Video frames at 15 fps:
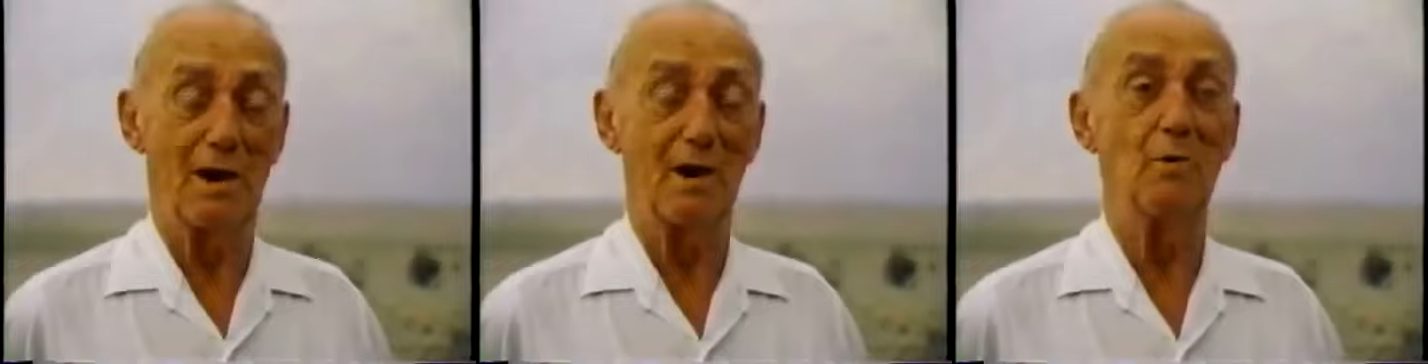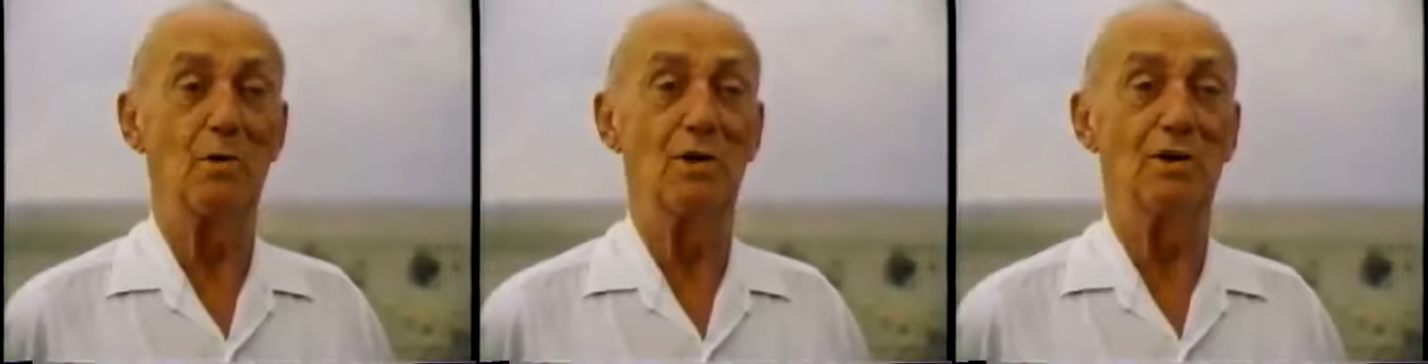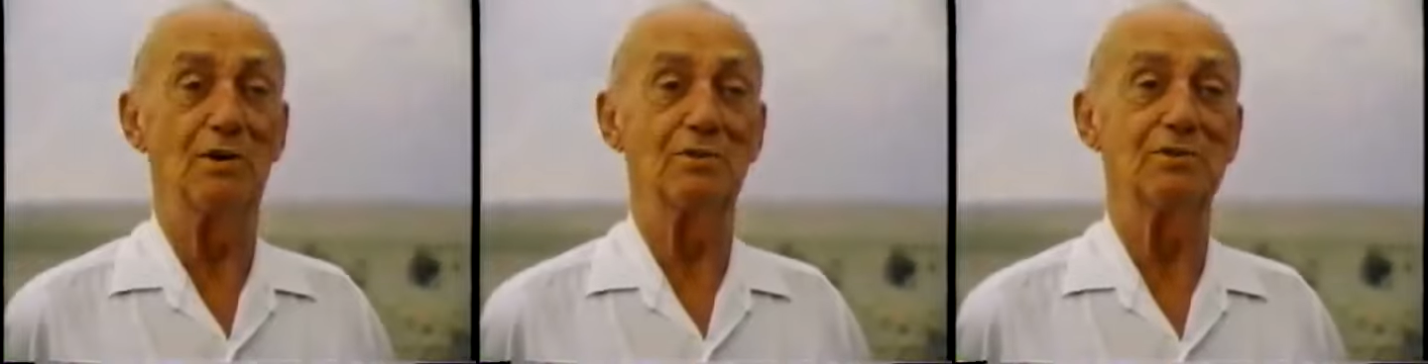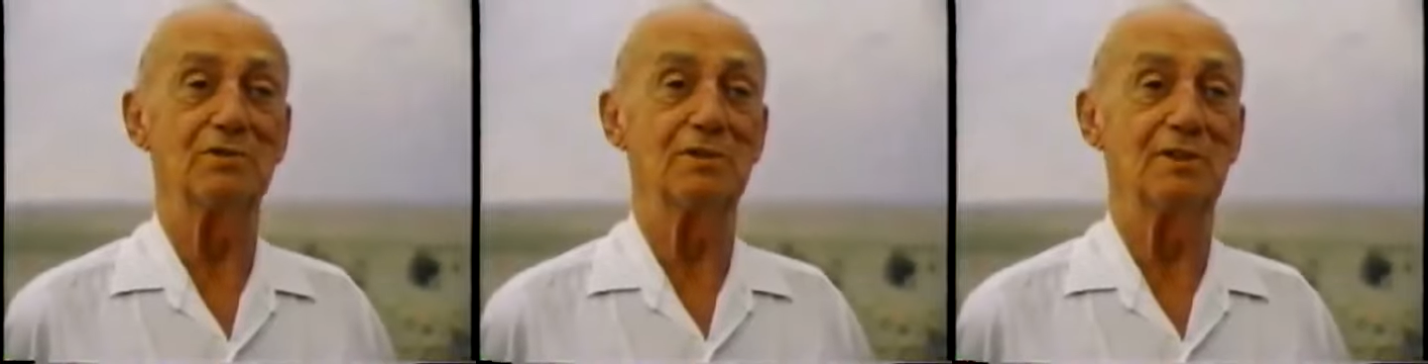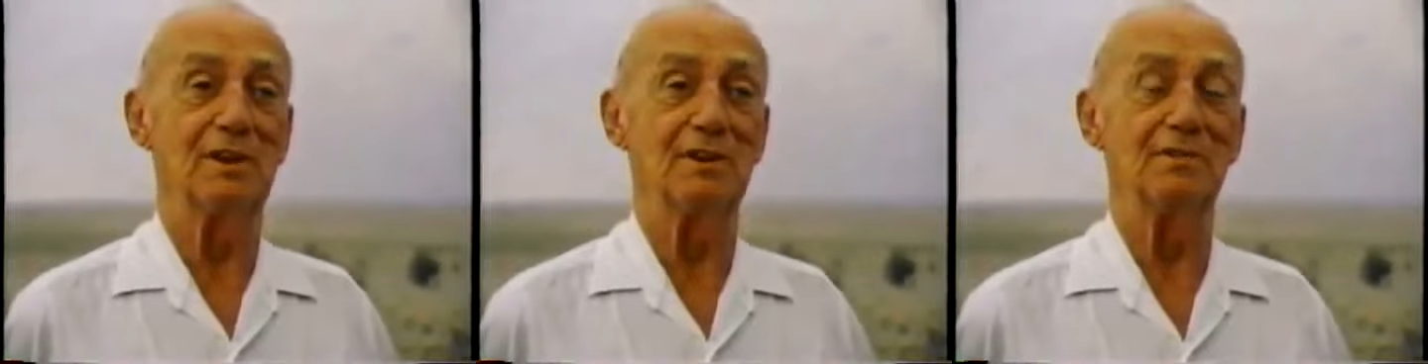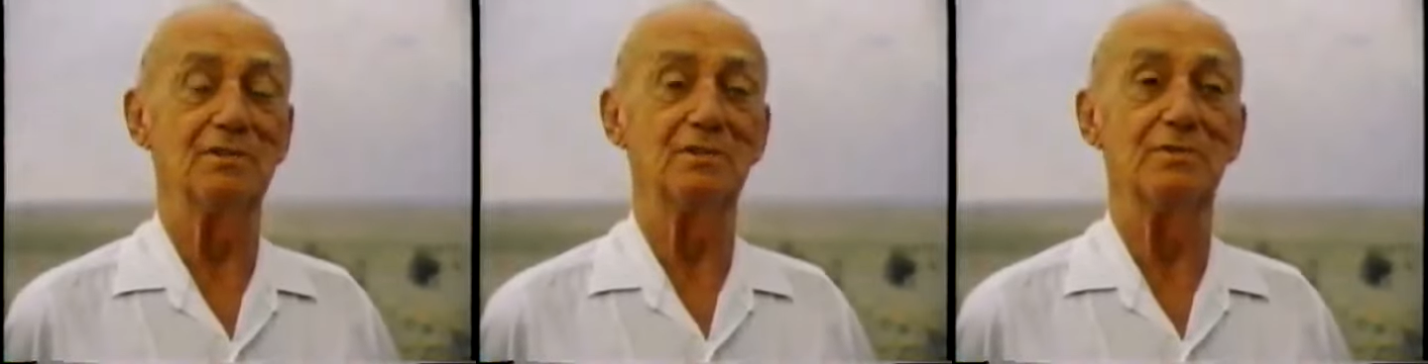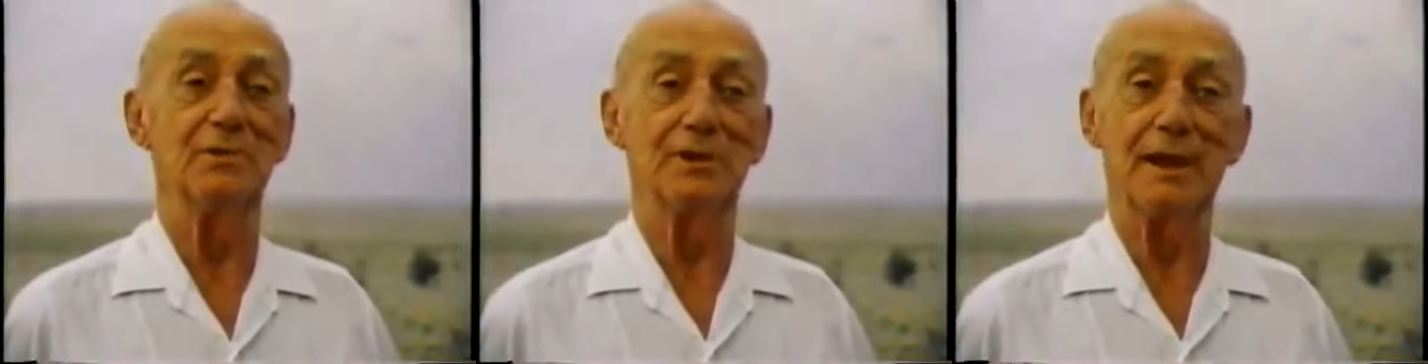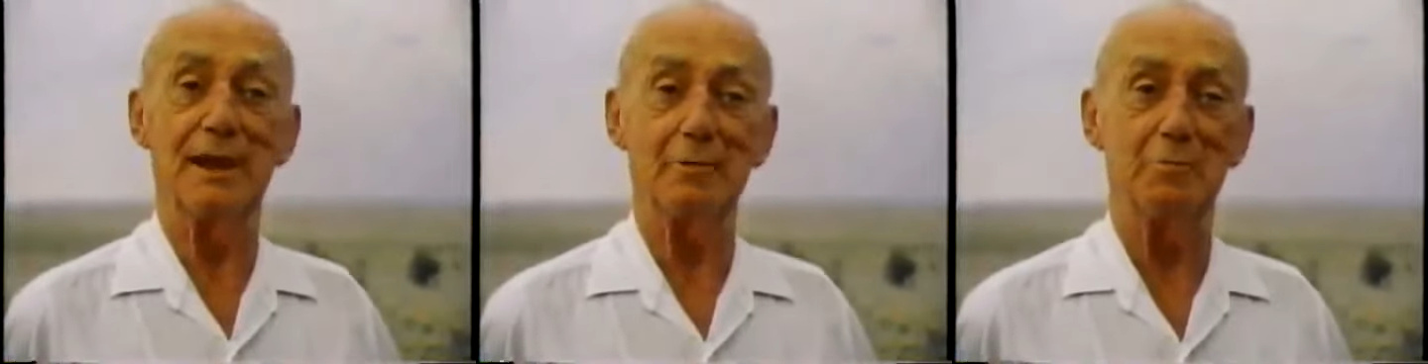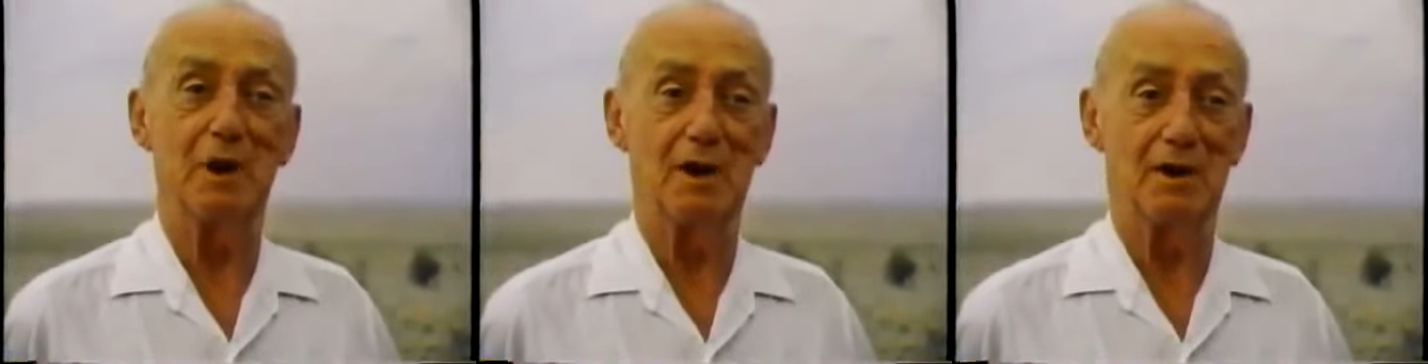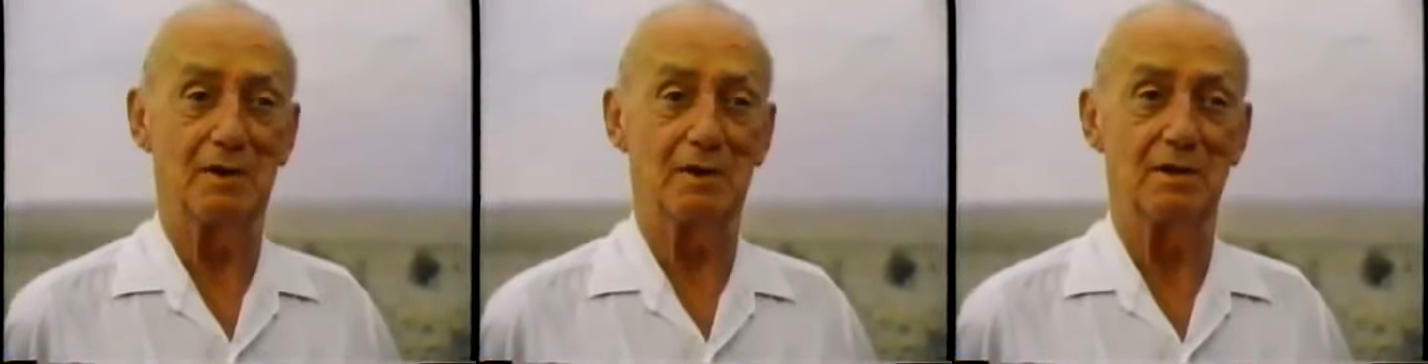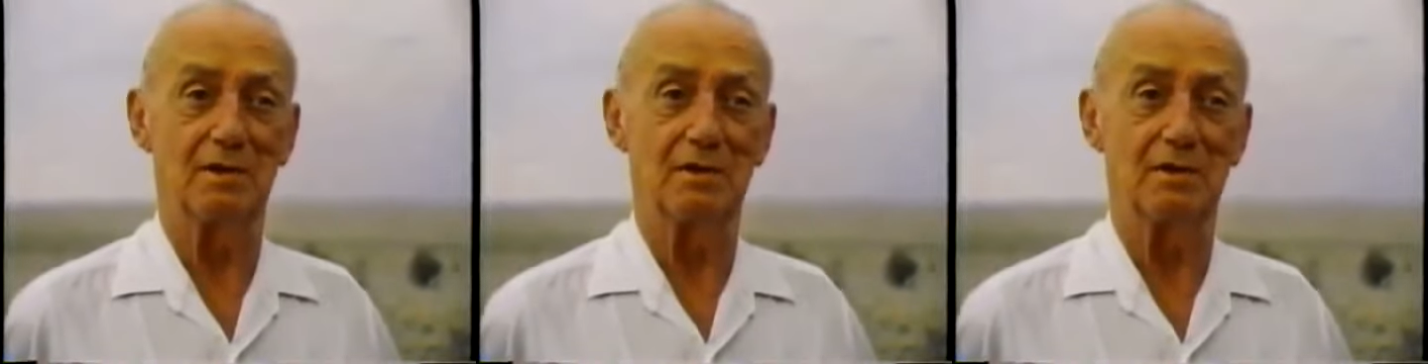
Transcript: it was and to forget about it.